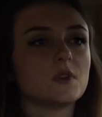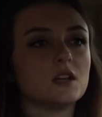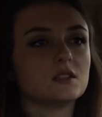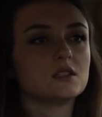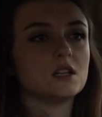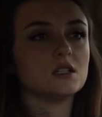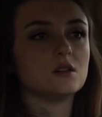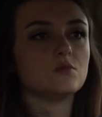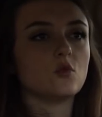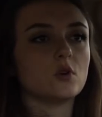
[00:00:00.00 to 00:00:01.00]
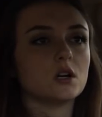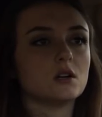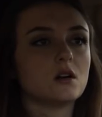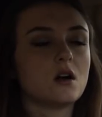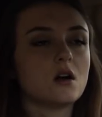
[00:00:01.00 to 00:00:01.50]
extend it
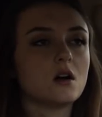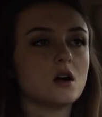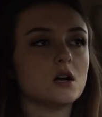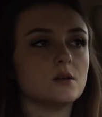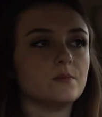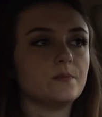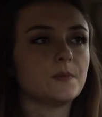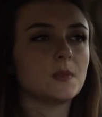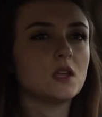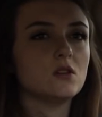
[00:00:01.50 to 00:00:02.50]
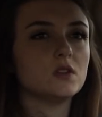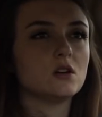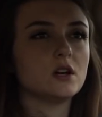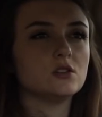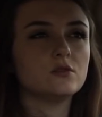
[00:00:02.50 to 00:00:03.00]
more, um, even
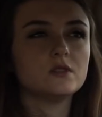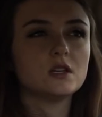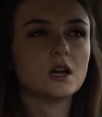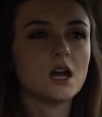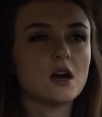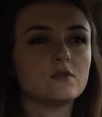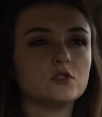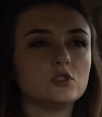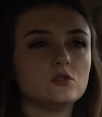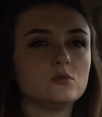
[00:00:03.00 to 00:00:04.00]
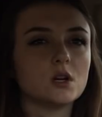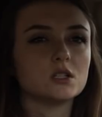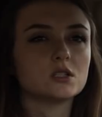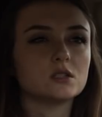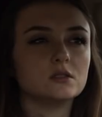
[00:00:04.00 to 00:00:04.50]
though I don't think I have too
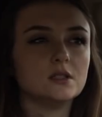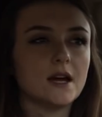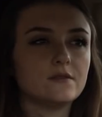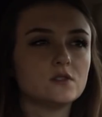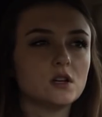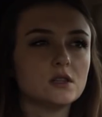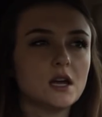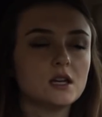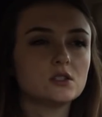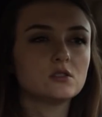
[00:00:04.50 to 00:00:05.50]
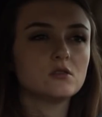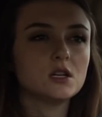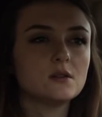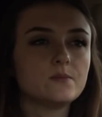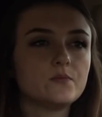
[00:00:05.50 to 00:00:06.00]
much left on that
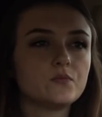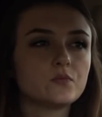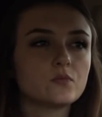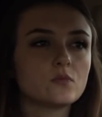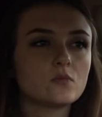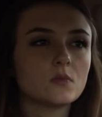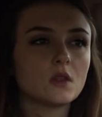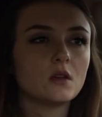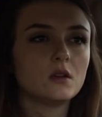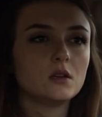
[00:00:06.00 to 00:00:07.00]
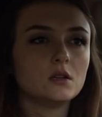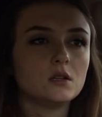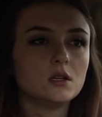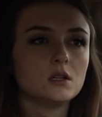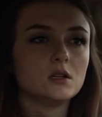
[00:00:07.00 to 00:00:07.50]
degree.
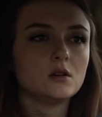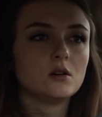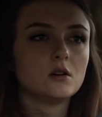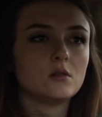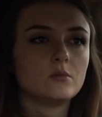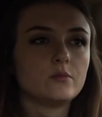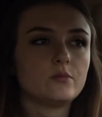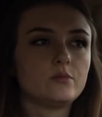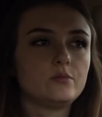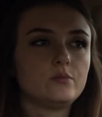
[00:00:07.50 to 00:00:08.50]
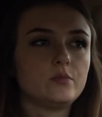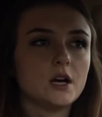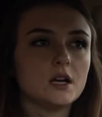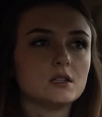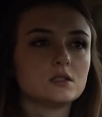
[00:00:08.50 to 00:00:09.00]

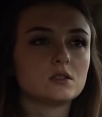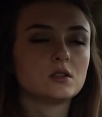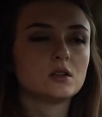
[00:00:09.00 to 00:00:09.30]
But